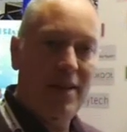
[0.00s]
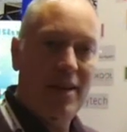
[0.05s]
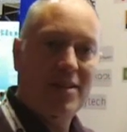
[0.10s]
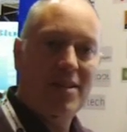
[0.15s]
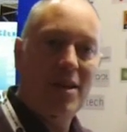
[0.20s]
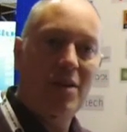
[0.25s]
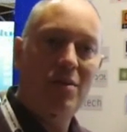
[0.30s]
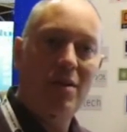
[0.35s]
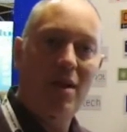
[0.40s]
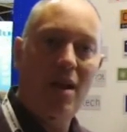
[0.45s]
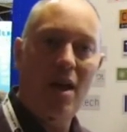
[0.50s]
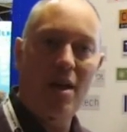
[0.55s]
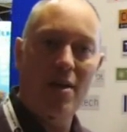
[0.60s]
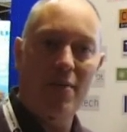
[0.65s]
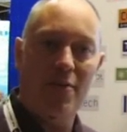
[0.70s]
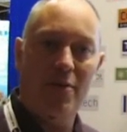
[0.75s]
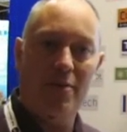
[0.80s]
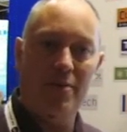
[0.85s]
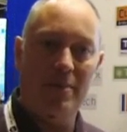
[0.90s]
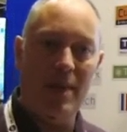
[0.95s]
its own
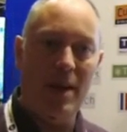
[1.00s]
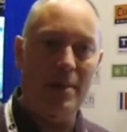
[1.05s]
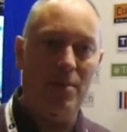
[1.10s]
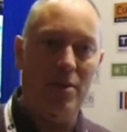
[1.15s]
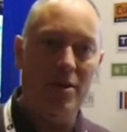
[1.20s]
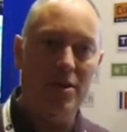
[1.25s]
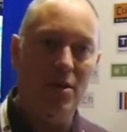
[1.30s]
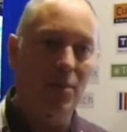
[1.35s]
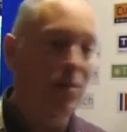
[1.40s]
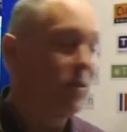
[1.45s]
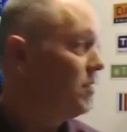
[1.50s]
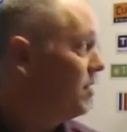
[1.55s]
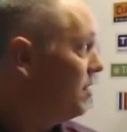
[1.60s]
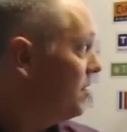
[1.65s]
life from that point onwards.